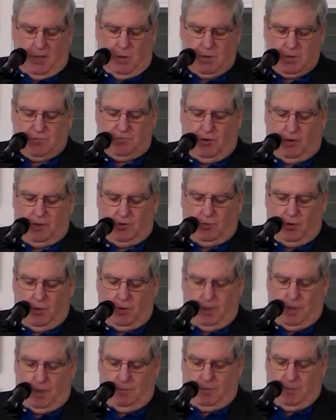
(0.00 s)
It was fun
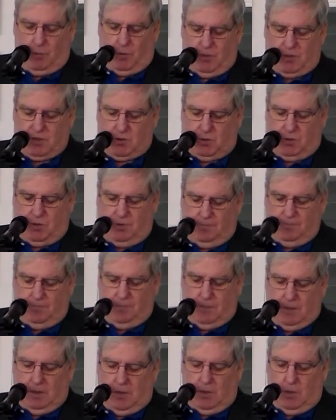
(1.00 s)
growing up in
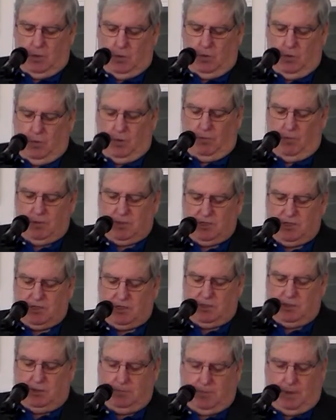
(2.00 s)
Westwood. We would
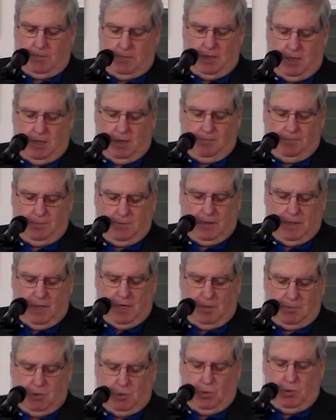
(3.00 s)
just tell my mom,
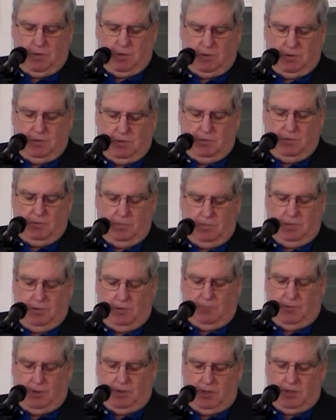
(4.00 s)
I'm going to
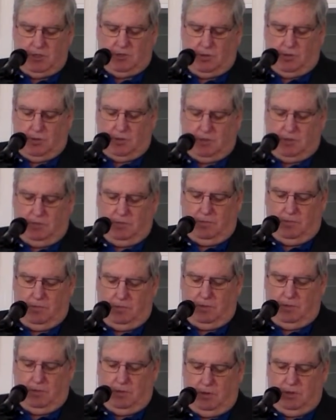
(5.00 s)
the village or to
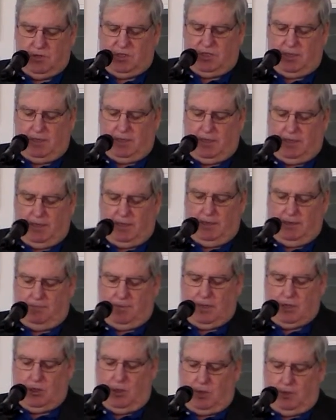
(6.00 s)
UCLA
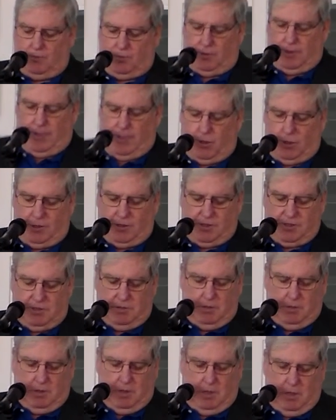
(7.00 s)
and be gone for hours.
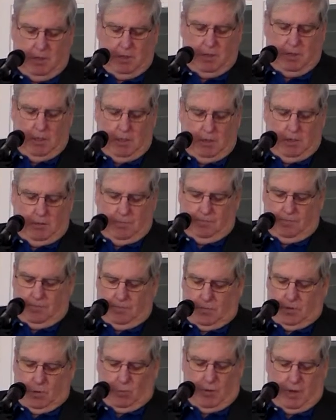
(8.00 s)

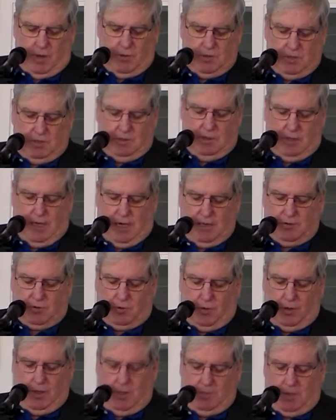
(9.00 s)
When I was in the
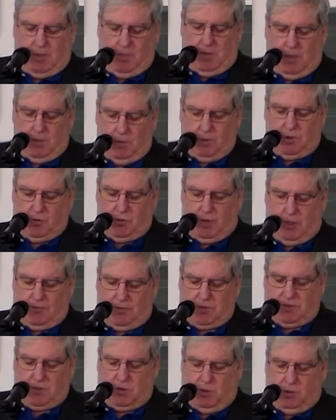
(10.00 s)
8th grade, my mom would
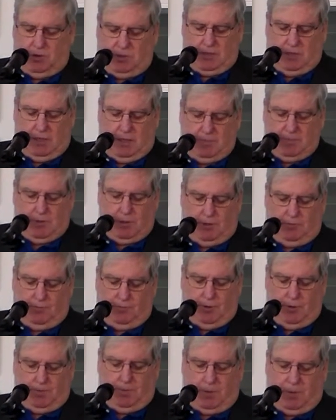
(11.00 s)
drive the school team to the
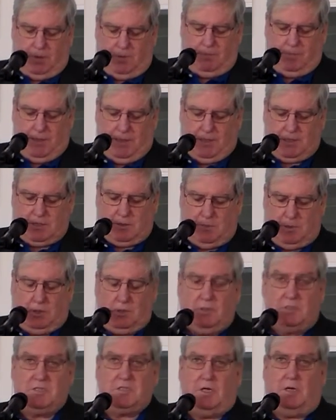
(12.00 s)
football,
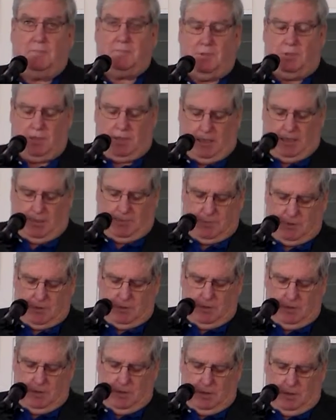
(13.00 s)
basketball, and softball
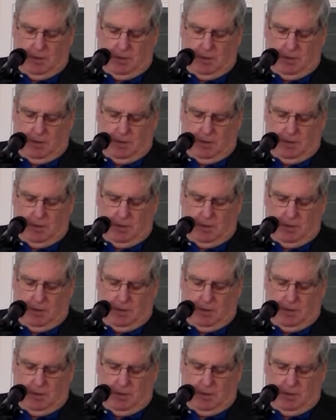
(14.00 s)
games.